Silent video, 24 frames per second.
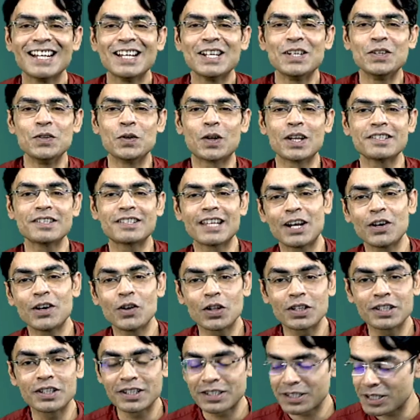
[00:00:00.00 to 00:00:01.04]
You can send on
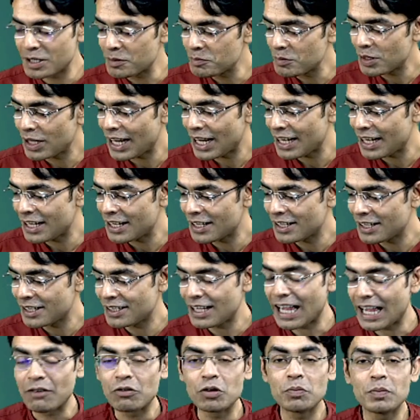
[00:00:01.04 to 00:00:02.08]
this number, and
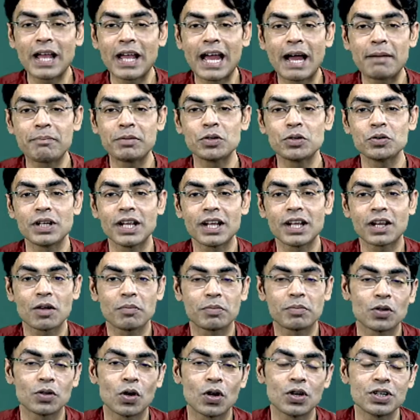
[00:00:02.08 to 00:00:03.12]
I would be happy to take your
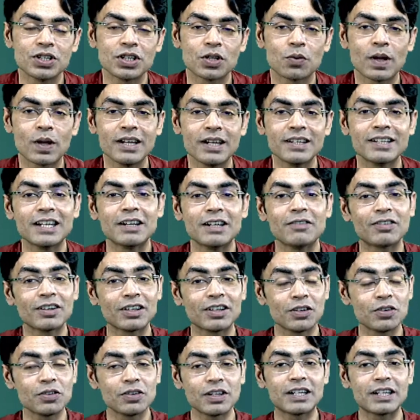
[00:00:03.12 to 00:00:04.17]
pathology queries, and if
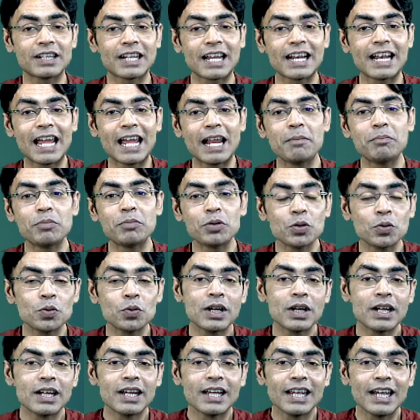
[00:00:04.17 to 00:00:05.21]
it can help you
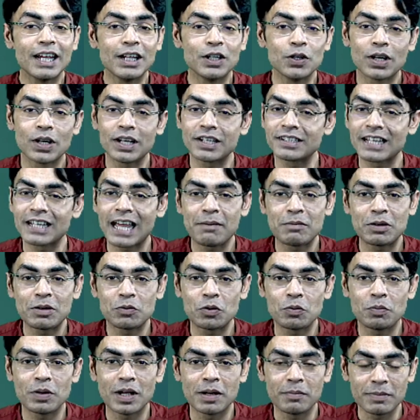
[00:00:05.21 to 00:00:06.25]
in your exam, it would
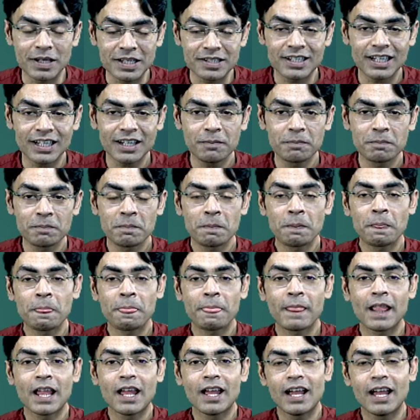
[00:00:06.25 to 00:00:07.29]
be amazing.
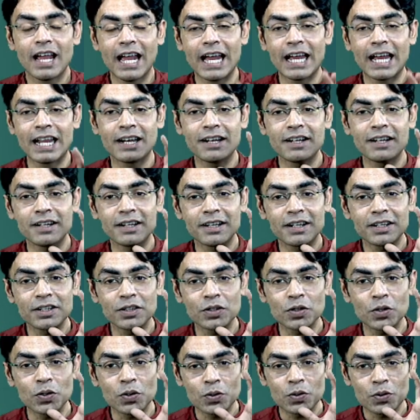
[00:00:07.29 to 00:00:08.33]
And
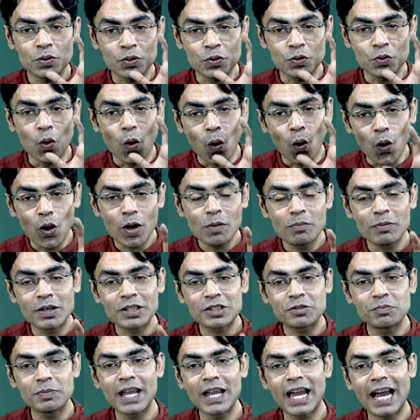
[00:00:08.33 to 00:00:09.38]
you all
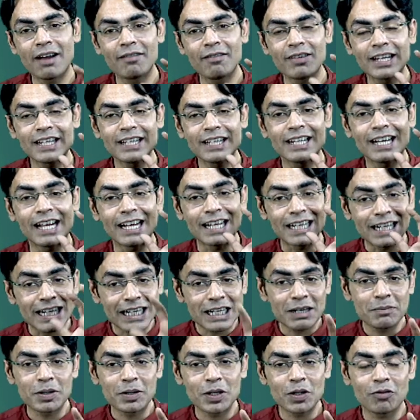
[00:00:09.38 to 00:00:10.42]
must be having a little
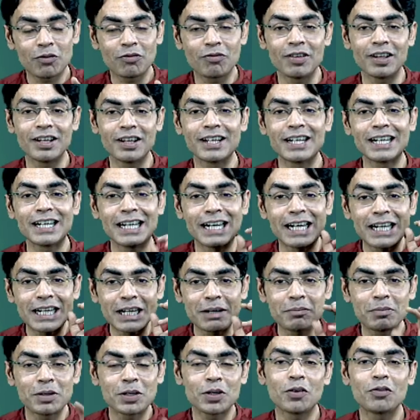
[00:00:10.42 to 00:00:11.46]
bit of fear, a little
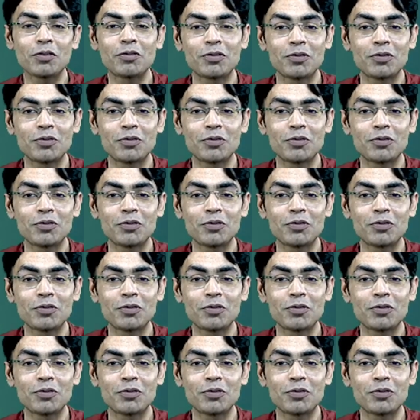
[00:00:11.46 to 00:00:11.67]
bit of